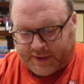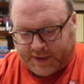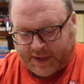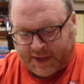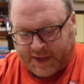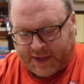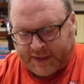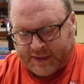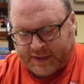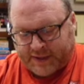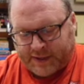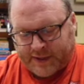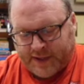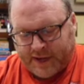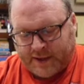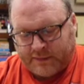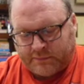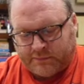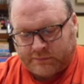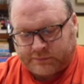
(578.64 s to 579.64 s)
and
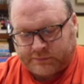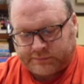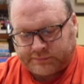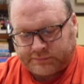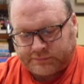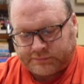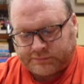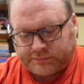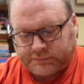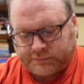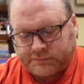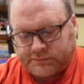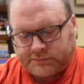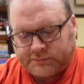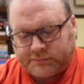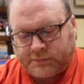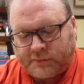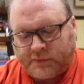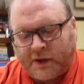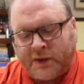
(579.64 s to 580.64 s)

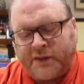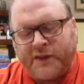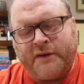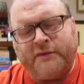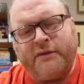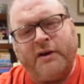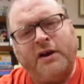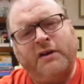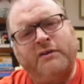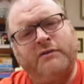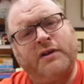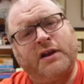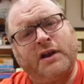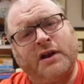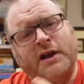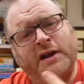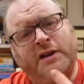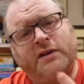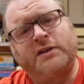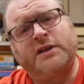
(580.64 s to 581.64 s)
they're relying